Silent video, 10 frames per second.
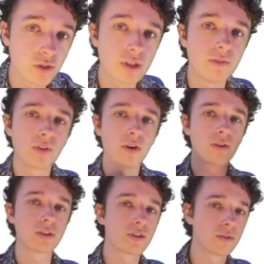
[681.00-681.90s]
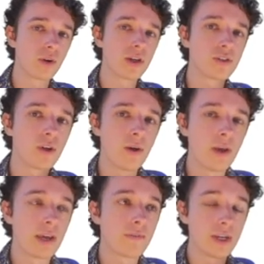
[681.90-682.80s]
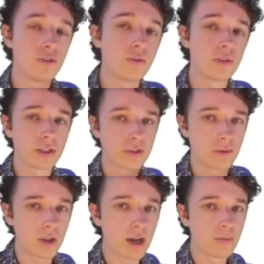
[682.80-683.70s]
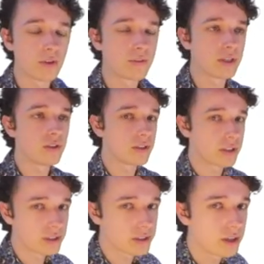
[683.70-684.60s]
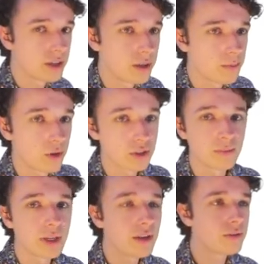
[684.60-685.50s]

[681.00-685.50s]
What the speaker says: that you did for the horizontal range? If they do, then it's reliable. If they don't, then it's possibly